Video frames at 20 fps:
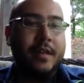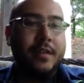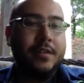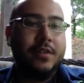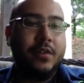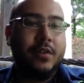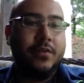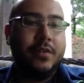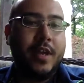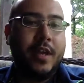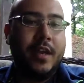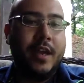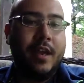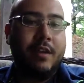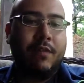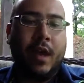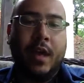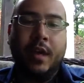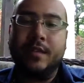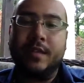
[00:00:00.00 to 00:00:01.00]
and so they
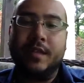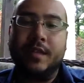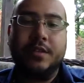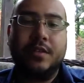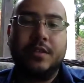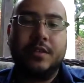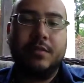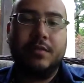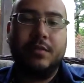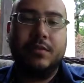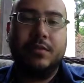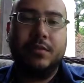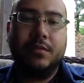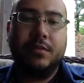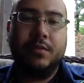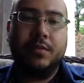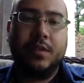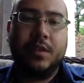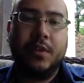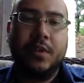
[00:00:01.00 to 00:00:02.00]
have access
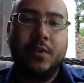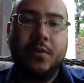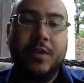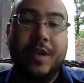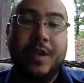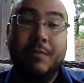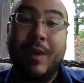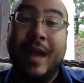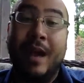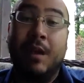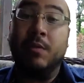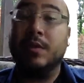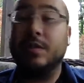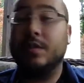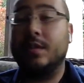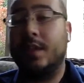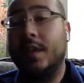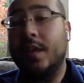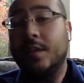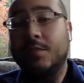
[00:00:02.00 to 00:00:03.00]
to the code that powers
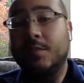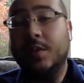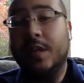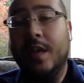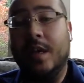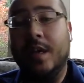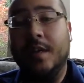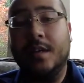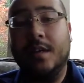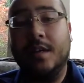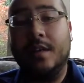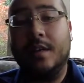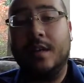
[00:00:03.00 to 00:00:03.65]
the API.